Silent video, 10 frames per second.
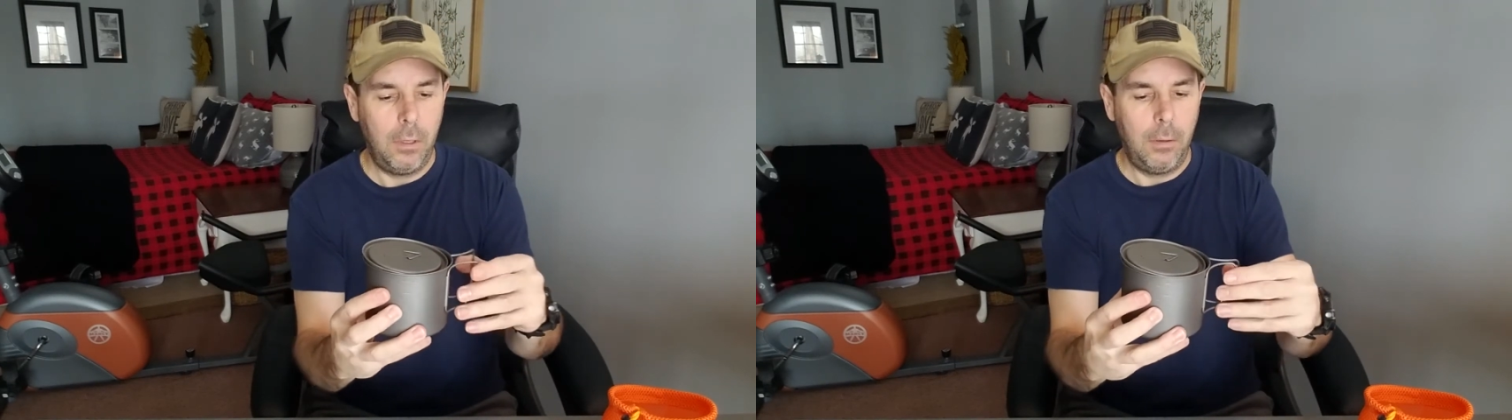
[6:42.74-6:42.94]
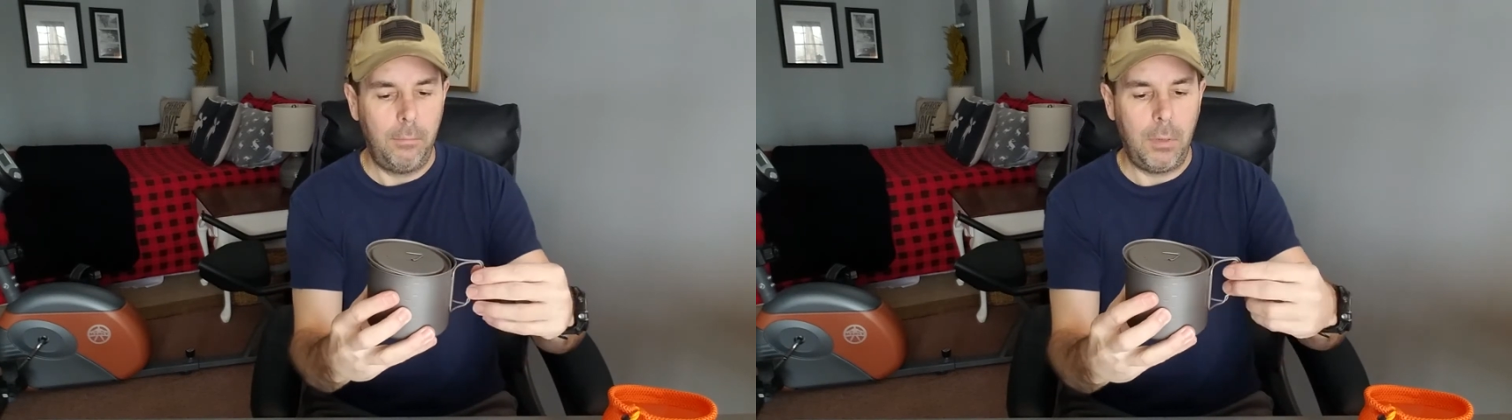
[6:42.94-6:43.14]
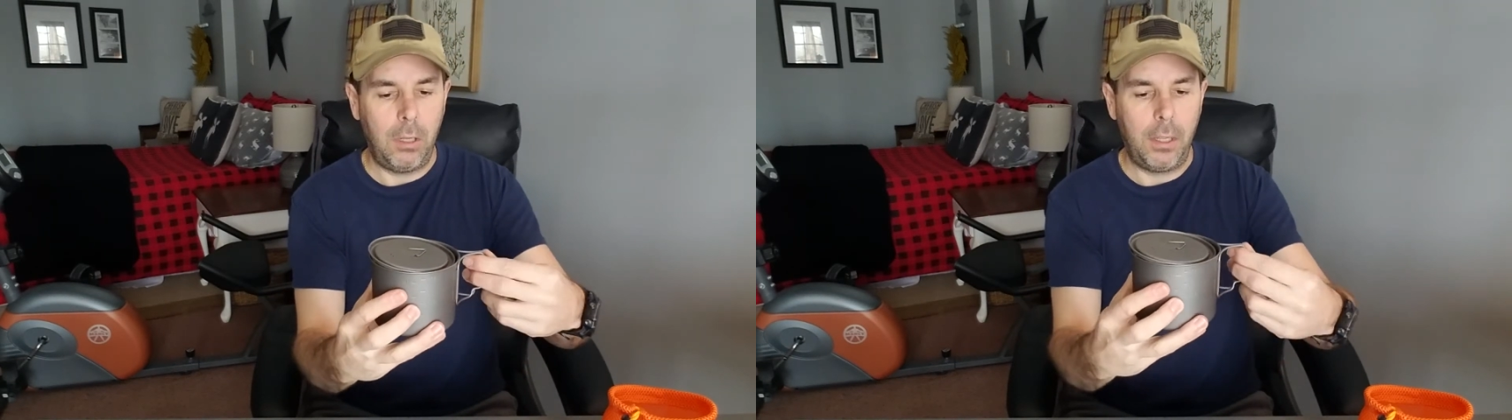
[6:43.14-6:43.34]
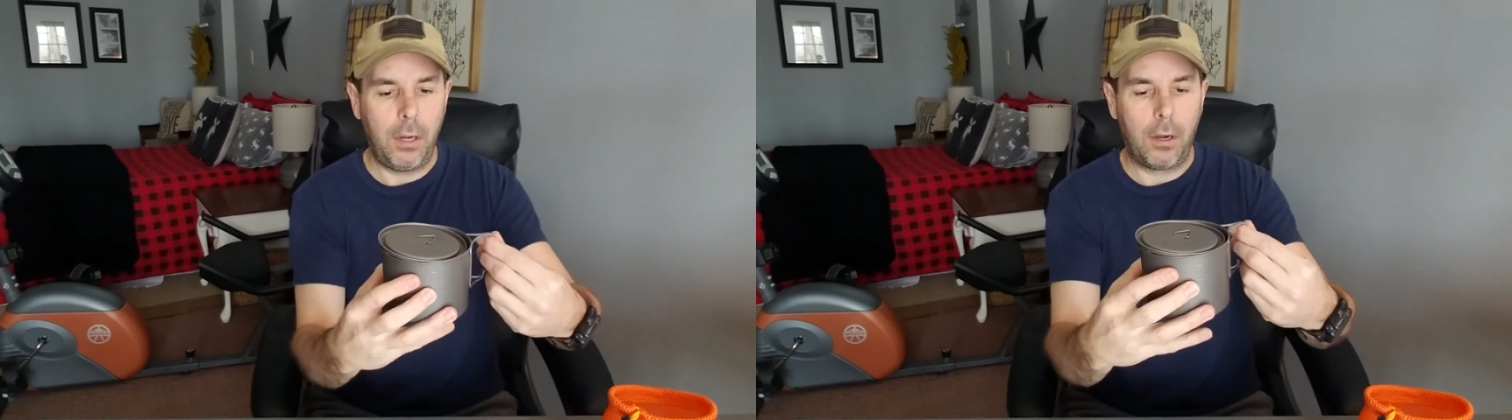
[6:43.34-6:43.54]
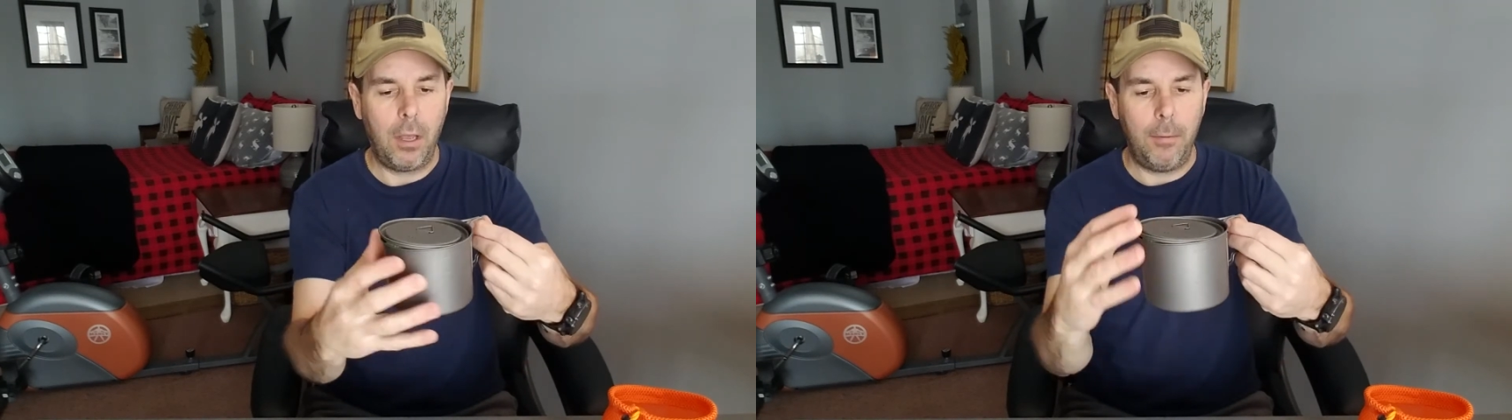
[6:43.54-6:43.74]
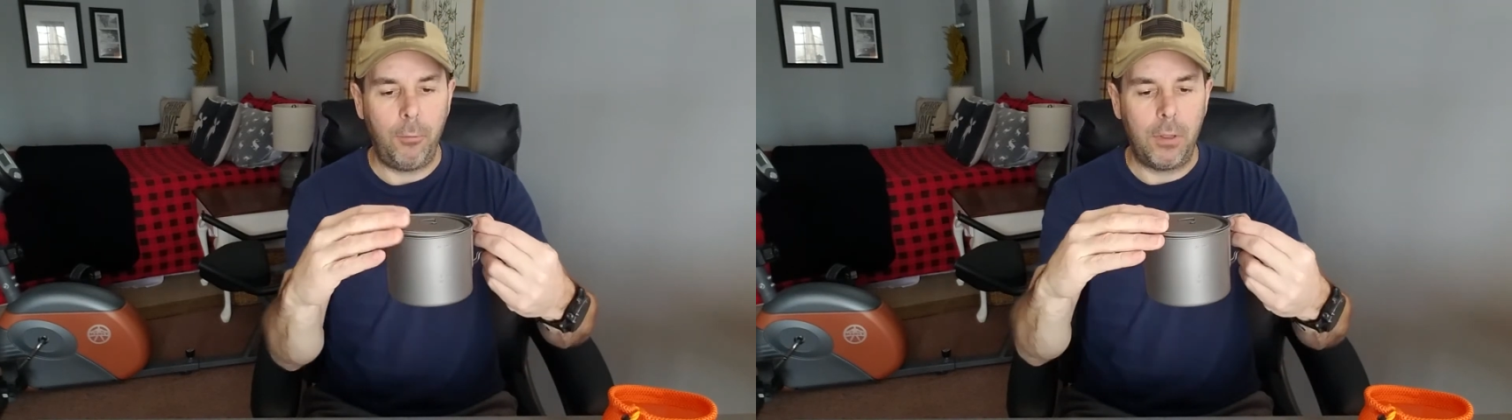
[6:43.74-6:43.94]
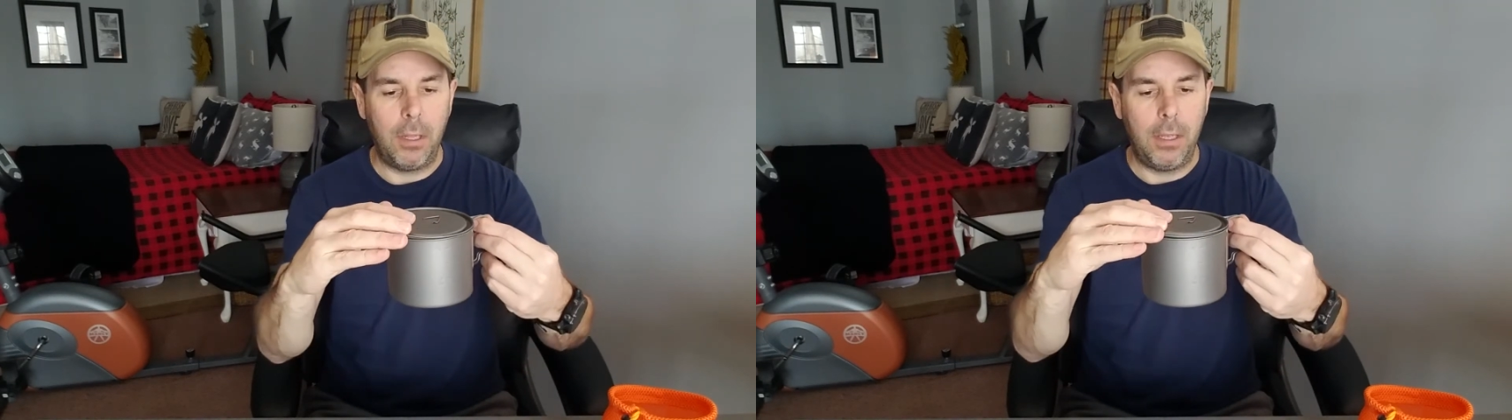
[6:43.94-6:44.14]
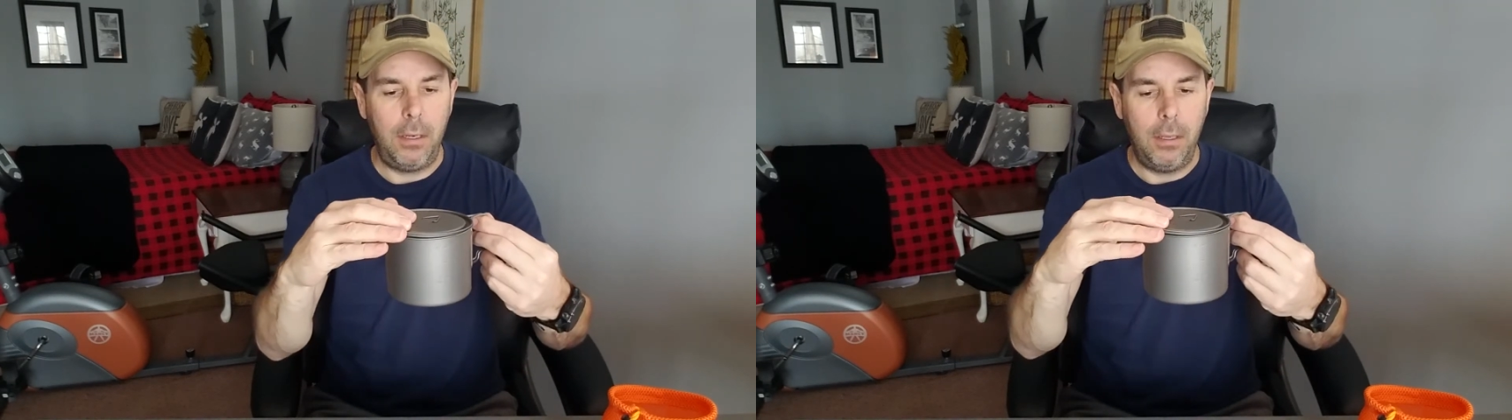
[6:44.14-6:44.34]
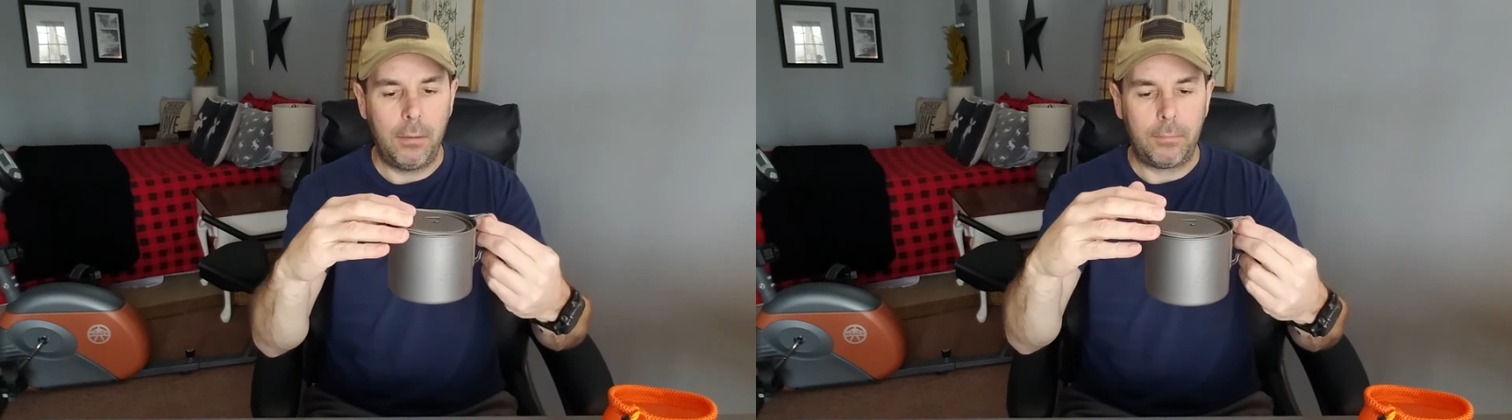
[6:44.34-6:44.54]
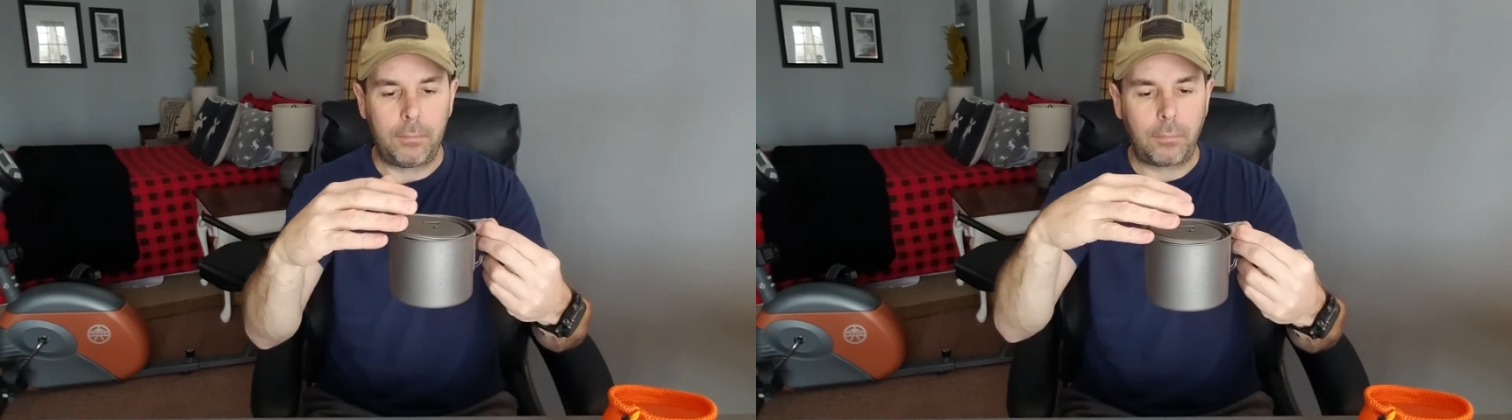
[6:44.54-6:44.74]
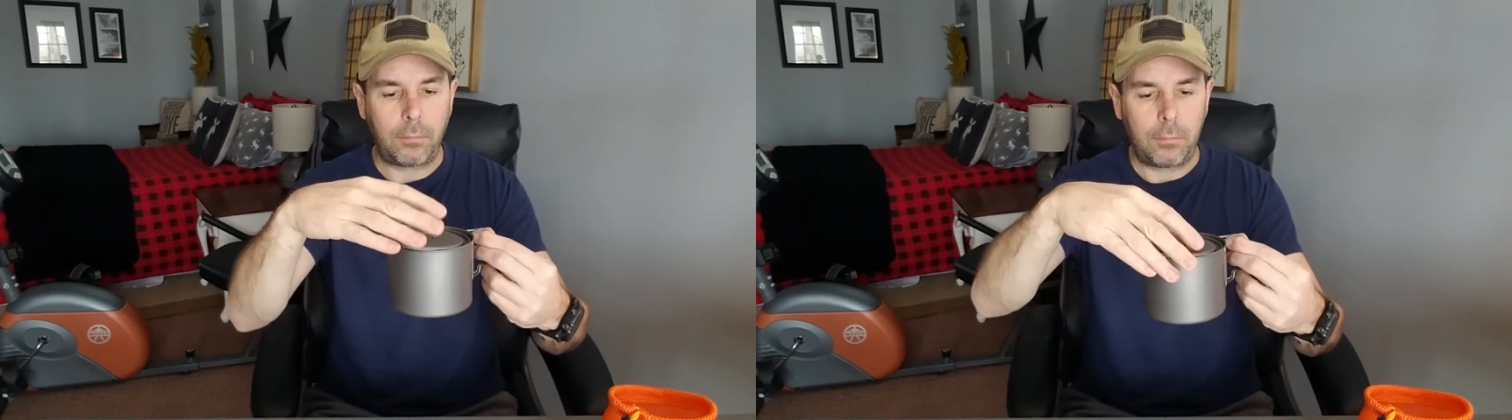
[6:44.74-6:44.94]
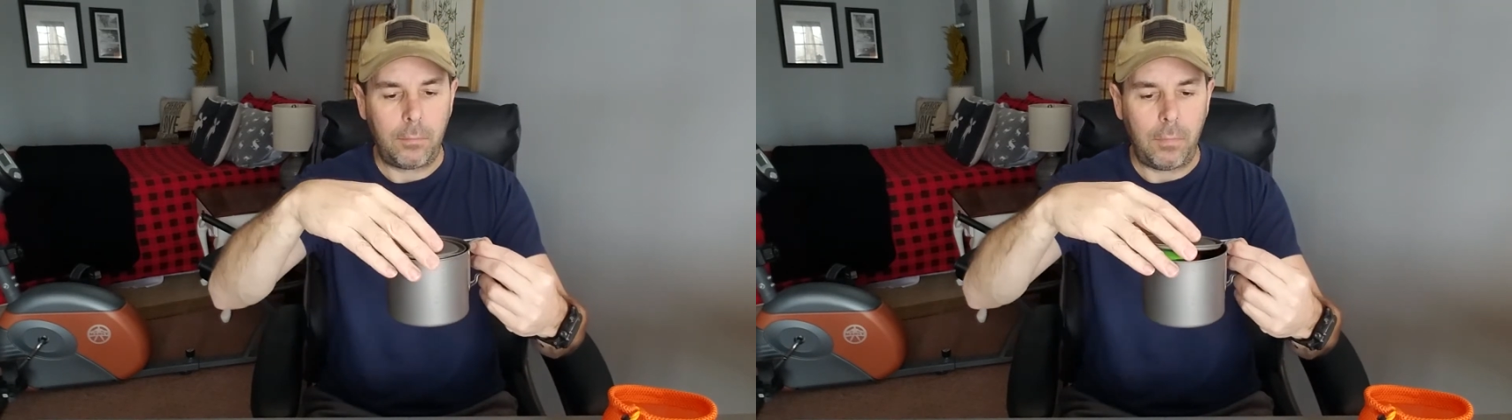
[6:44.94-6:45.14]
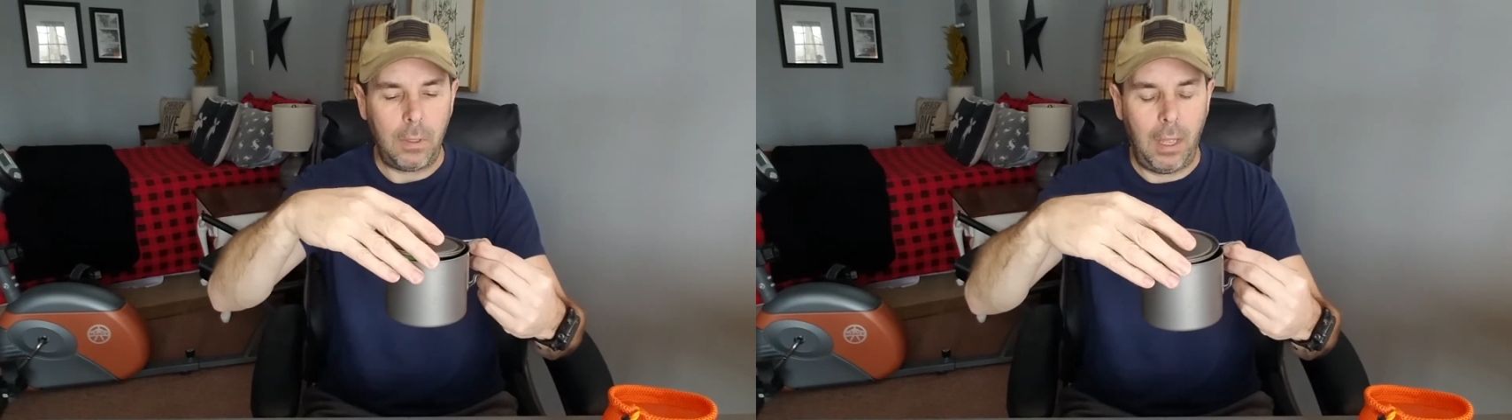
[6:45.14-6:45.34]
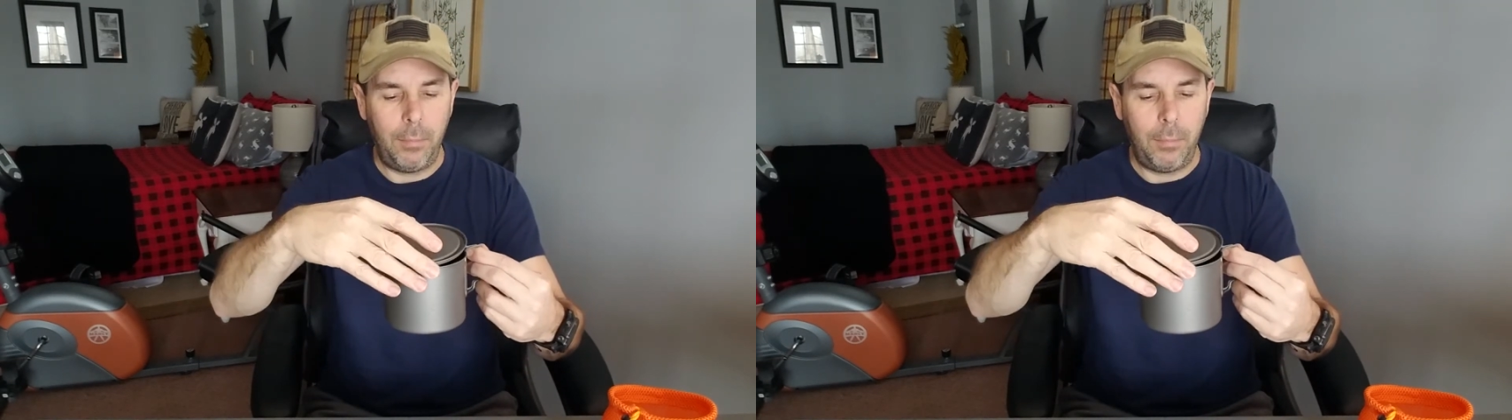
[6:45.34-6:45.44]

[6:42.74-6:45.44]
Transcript: milliliter cup with lid. I